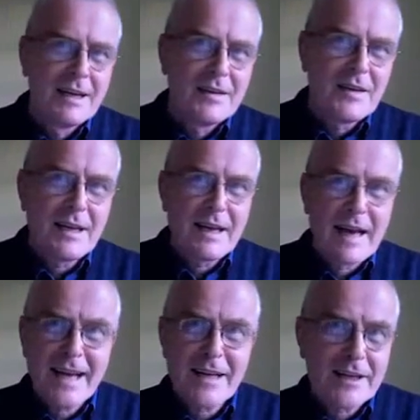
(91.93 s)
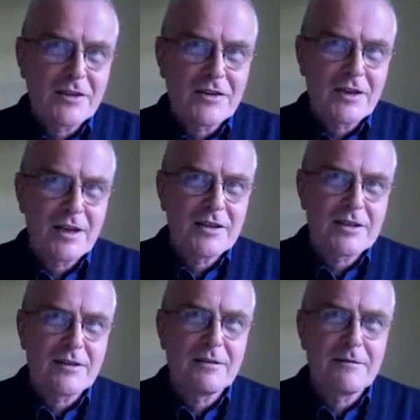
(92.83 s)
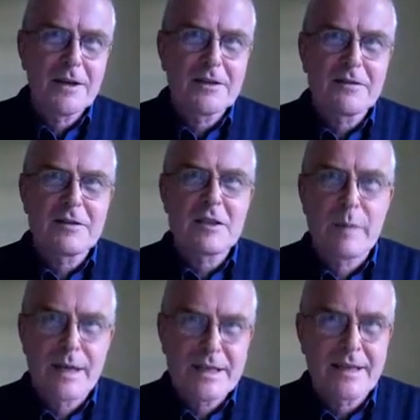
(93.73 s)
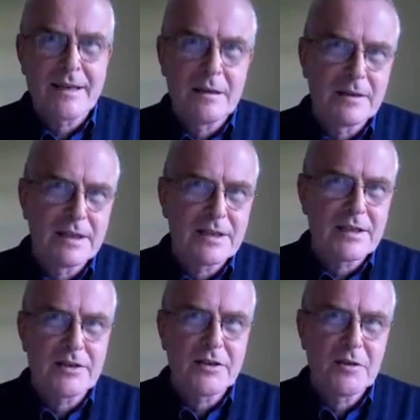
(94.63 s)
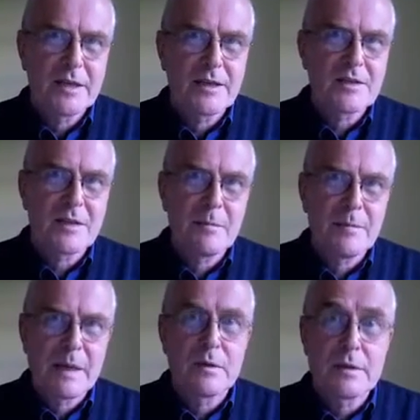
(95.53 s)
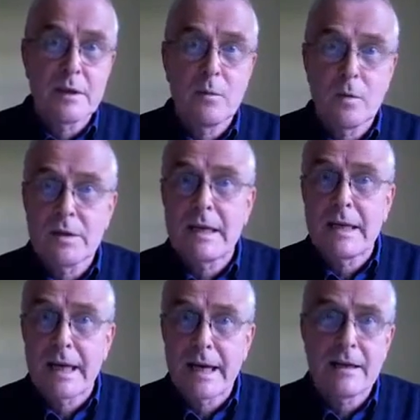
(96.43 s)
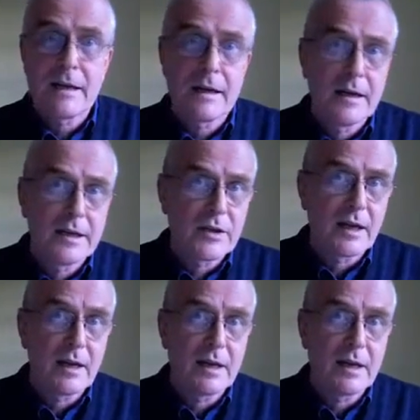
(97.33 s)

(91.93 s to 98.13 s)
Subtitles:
The Anglican Church is on the verge of splitting over this issue because some people don't want gay clergy,